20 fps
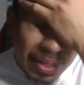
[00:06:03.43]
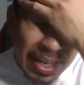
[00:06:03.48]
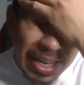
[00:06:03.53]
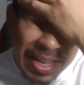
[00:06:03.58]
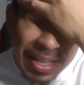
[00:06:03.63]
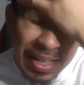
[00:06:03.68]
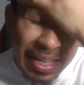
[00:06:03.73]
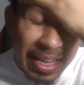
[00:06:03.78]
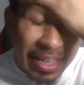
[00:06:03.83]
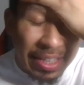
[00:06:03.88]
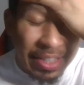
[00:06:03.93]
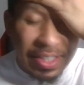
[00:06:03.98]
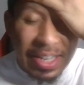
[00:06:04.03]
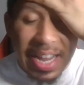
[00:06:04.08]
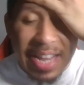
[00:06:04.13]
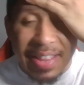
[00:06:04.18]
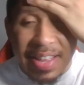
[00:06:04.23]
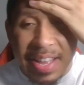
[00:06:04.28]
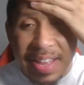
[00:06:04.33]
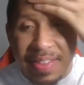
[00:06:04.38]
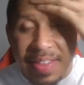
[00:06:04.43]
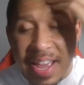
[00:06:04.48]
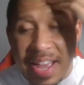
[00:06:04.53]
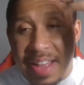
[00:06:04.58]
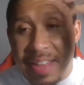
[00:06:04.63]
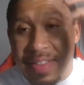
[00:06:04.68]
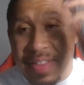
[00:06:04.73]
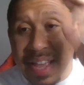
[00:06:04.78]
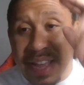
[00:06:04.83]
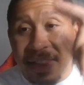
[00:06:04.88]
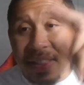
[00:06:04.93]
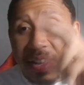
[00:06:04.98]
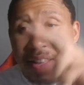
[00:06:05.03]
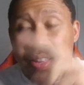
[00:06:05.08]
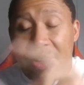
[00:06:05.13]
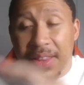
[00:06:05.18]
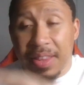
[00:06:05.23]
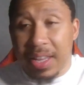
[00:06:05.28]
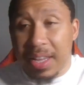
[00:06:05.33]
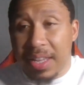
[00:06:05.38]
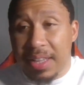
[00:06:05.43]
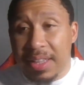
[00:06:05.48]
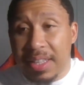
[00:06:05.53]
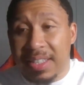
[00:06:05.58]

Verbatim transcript: either they say that that that the the,